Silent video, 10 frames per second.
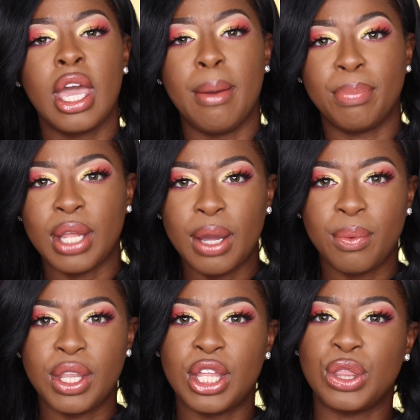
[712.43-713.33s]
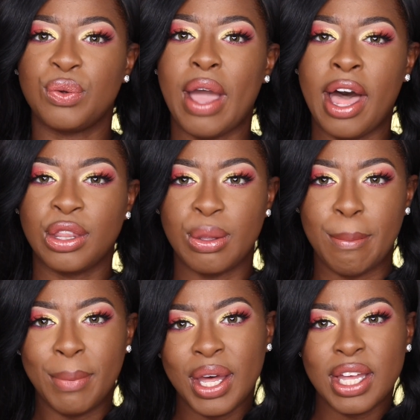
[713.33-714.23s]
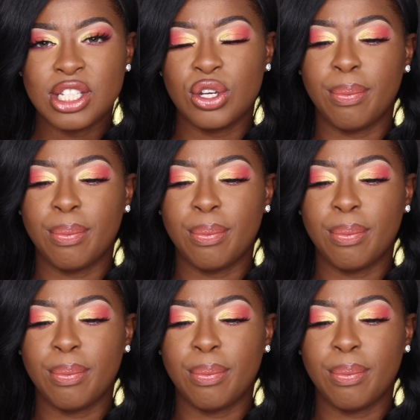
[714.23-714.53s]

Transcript: and play with it throughout the month.